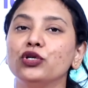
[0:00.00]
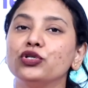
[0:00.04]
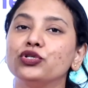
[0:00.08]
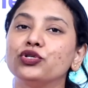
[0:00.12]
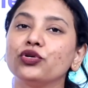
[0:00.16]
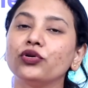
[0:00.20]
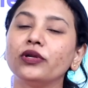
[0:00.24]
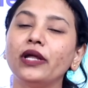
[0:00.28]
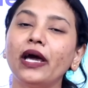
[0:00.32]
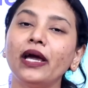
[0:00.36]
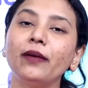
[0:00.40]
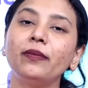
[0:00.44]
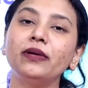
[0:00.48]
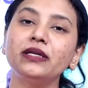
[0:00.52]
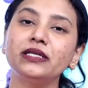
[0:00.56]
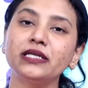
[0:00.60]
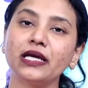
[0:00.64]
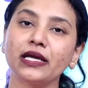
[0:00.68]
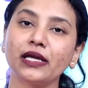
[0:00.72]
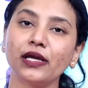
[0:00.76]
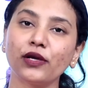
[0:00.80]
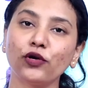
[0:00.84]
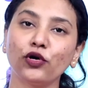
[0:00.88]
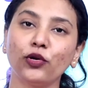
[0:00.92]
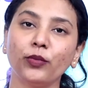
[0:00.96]
Should I be
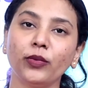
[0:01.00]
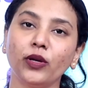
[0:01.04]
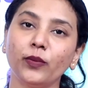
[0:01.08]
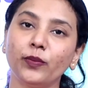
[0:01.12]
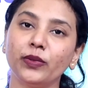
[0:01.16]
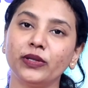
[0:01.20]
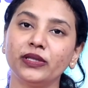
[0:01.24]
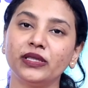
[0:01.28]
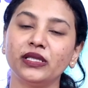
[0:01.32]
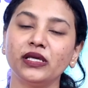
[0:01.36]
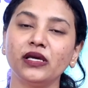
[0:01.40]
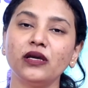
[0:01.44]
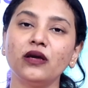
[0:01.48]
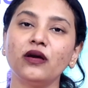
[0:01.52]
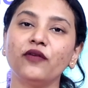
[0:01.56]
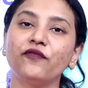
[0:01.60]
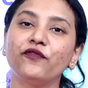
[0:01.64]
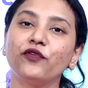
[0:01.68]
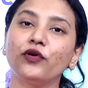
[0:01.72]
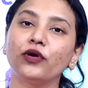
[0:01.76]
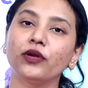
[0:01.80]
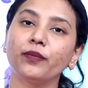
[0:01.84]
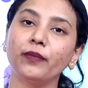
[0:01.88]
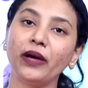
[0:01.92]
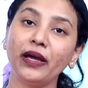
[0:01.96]
taking homeopathy
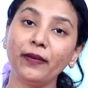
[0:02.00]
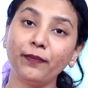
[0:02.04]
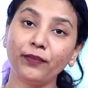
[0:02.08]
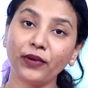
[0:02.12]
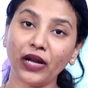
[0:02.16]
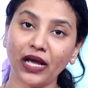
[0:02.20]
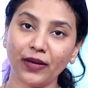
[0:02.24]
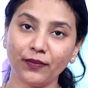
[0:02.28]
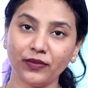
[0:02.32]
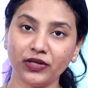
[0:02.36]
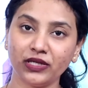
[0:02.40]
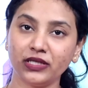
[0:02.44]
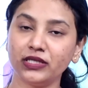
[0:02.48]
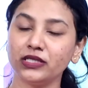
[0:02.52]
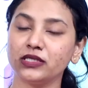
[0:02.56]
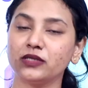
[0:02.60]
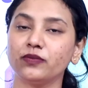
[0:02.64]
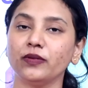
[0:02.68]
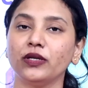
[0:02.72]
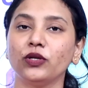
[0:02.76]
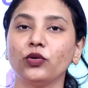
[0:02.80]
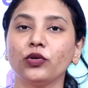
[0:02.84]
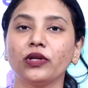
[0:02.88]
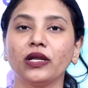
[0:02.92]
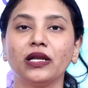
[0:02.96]
for my primary
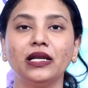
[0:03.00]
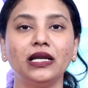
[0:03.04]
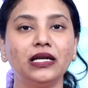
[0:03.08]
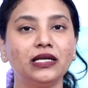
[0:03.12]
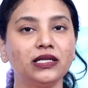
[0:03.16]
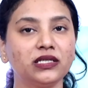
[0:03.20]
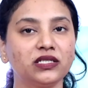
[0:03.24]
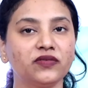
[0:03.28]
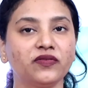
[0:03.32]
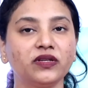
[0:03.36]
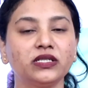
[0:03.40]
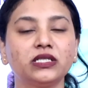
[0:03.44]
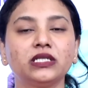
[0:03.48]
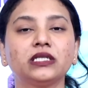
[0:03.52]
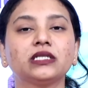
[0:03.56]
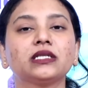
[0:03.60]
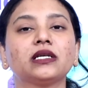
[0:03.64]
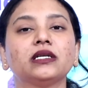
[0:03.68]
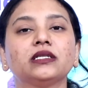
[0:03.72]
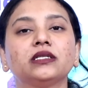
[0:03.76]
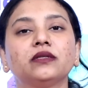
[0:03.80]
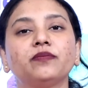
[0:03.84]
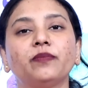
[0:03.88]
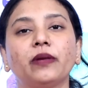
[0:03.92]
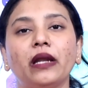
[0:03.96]
dysmenorrhea? Let us first
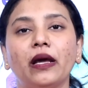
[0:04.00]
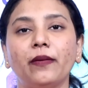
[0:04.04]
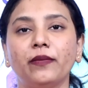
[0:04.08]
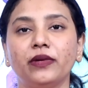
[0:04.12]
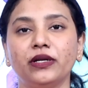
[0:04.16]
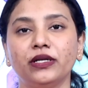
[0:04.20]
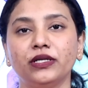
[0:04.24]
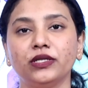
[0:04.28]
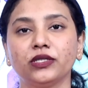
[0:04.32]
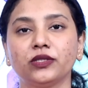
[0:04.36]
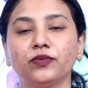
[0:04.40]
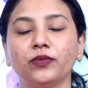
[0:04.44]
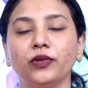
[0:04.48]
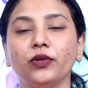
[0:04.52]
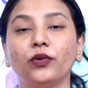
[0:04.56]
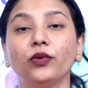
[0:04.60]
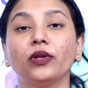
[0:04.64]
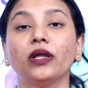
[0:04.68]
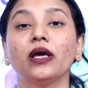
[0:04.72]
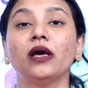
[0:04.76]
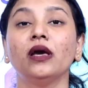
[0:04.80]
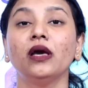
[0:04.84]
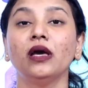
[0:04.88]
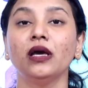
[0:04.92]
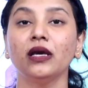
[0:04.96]
discuss primary
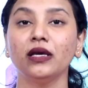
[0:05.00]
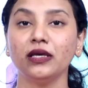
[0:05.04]
dysmenorrhea.